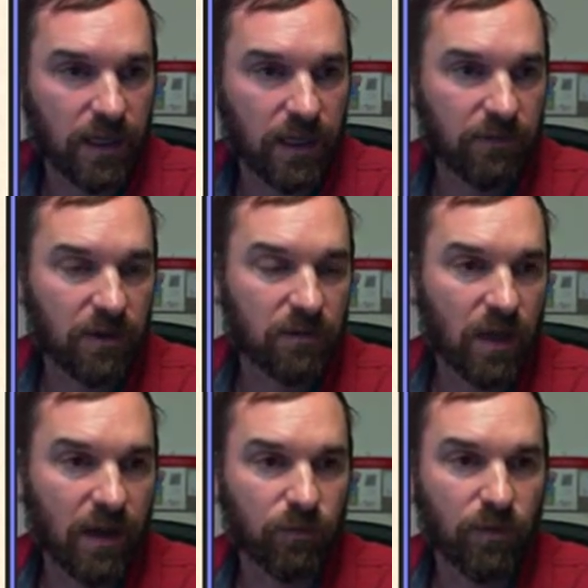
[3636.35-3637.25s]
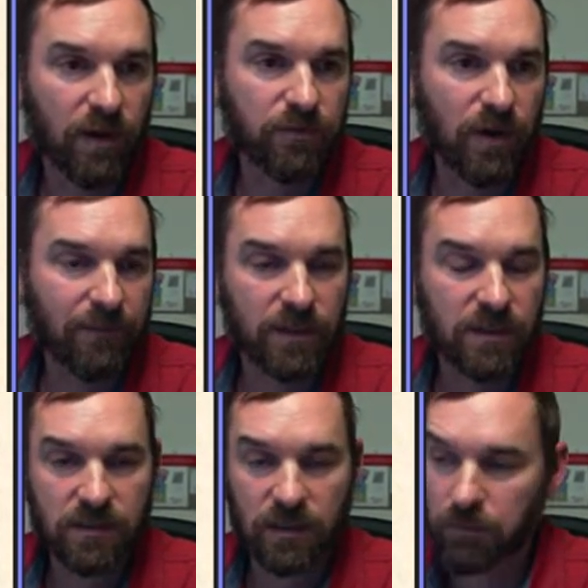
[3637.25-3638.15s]
and have a have a rough draft
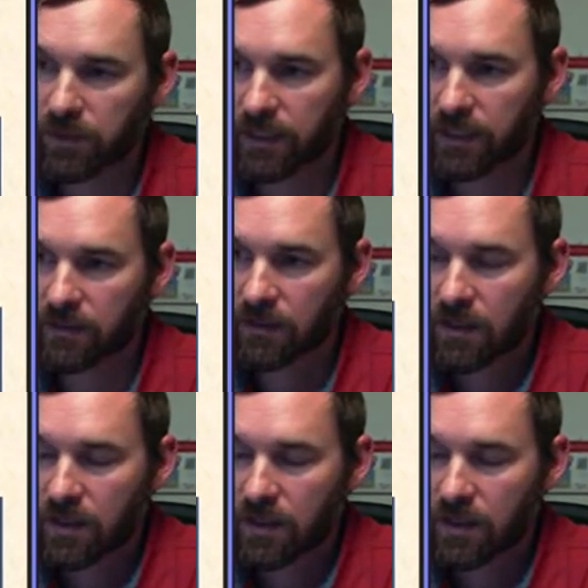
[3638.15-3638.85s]
that is completed